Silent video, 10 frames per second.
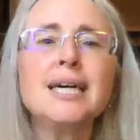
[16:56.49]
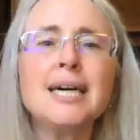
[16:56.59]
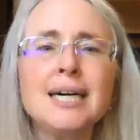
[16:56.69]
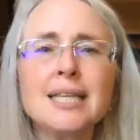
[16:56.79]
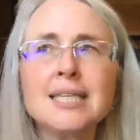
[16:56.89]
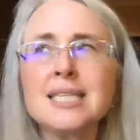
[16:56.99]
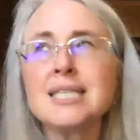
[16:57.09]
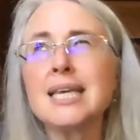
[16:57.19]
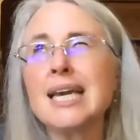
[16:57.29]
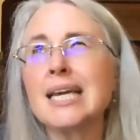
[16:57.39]
this is
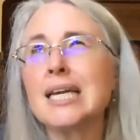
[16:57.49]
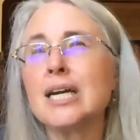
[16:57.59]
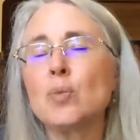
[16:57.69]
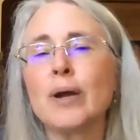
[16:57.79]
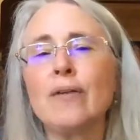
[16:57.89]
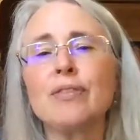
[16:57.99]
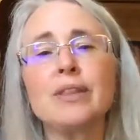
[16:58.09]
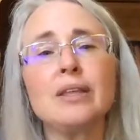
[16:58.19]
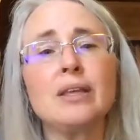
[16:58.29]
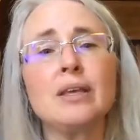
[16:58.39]
like around
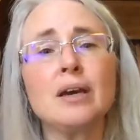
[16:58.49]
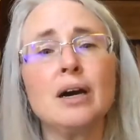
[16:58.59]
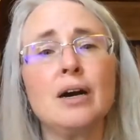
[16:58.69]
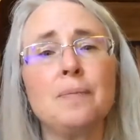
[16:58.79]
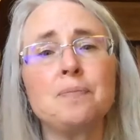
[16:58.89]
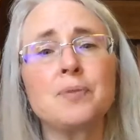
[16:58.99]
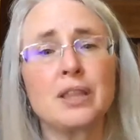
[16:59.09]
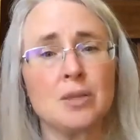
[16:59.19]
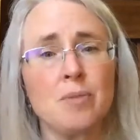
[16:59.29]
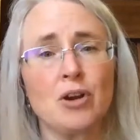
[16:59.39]
the
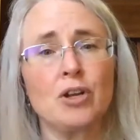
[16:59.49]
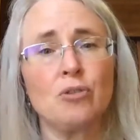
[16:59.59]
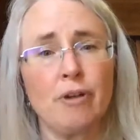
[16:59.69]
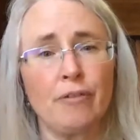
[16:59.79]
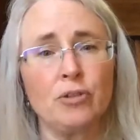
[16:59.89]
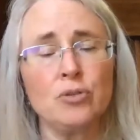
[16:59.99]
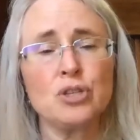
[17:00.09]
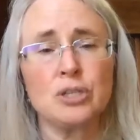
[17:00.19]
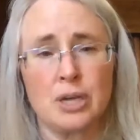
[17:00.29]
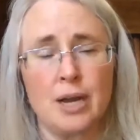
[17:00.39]
American
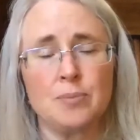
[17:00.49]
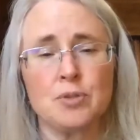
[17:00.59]
Revolution time.